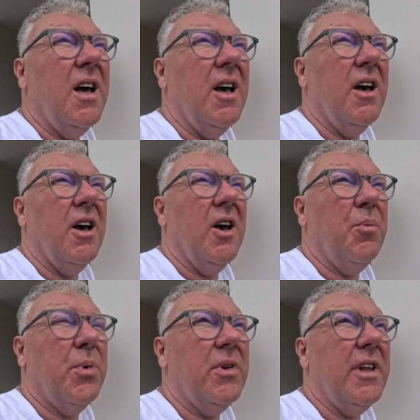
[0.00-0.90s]
Uh,
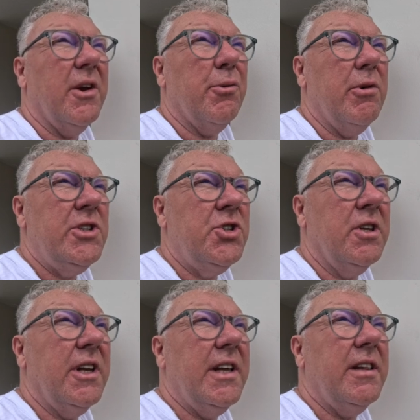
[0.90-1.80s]
but
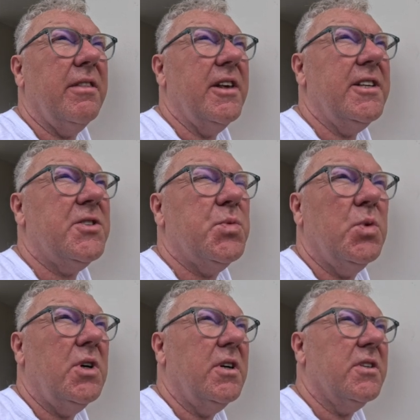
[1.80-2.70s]
originally, this
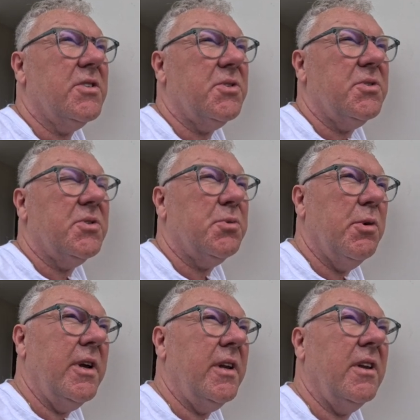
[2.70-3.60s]
was
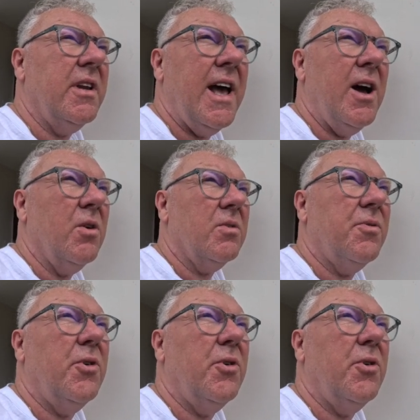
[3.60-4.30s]
written out